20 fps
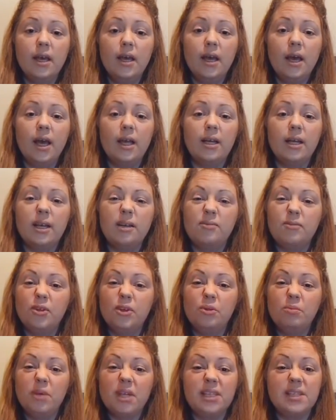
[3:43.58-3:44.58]
a
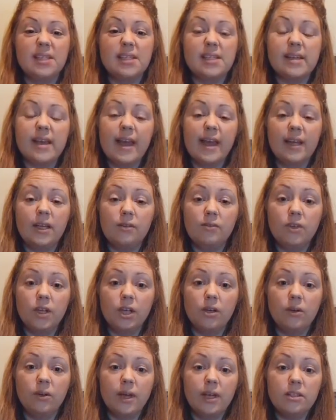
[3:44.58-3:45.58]
few meters ahead of
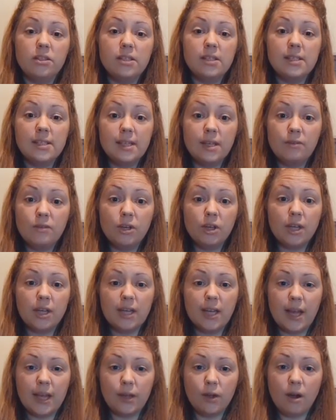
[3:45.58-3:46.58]
you and just see if you can
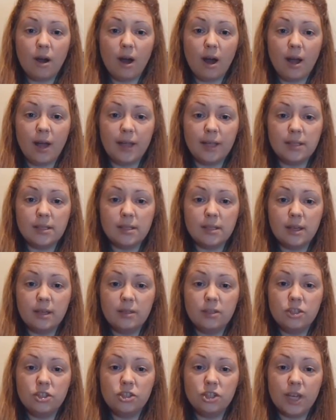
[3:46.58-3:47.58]
let your eyes
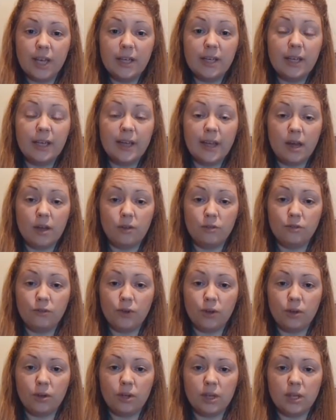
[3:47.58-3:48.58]
gently
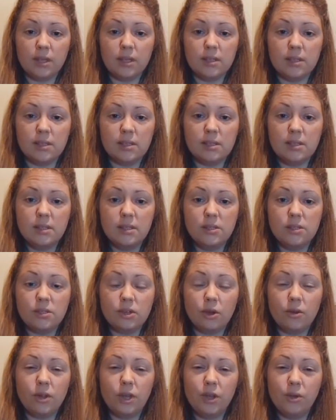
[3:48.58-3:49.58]
unfocus,
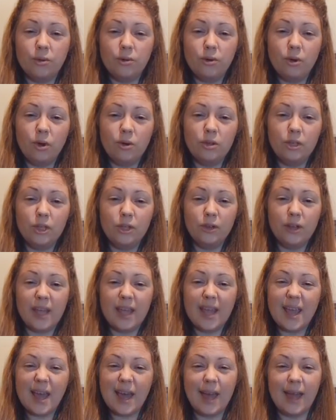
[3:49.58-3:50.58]
so that you're not
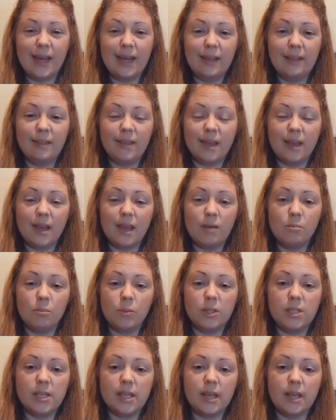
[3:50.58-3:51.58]
looking at anything in
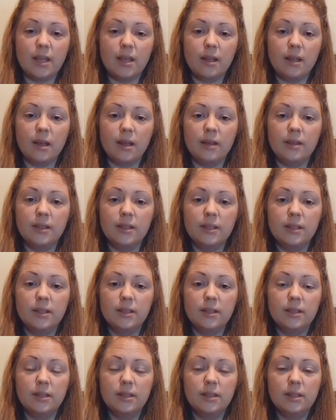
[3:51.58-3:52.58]
particular,
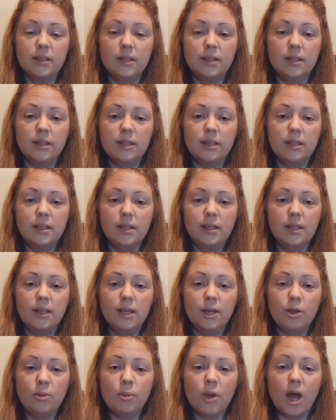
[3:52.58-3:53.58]

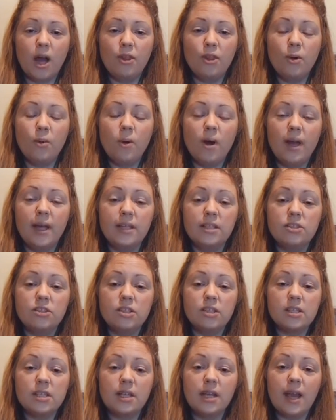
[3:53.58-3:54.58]
but otherwise
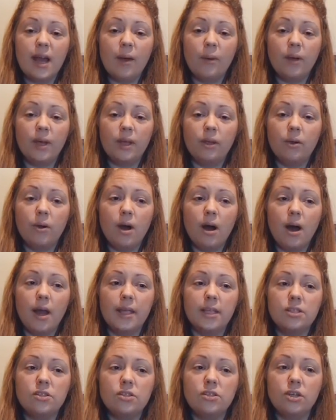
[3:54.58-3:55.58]
just allowing your
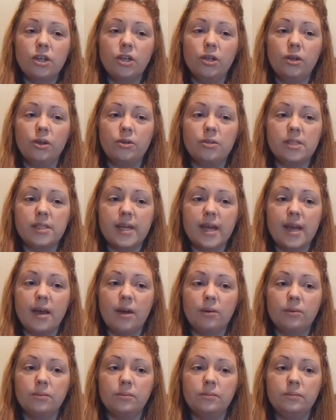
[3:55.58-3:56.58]
eyes to close
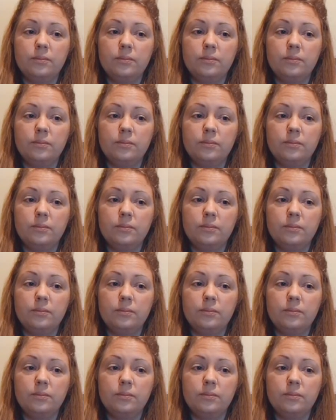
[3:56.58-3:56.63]
down.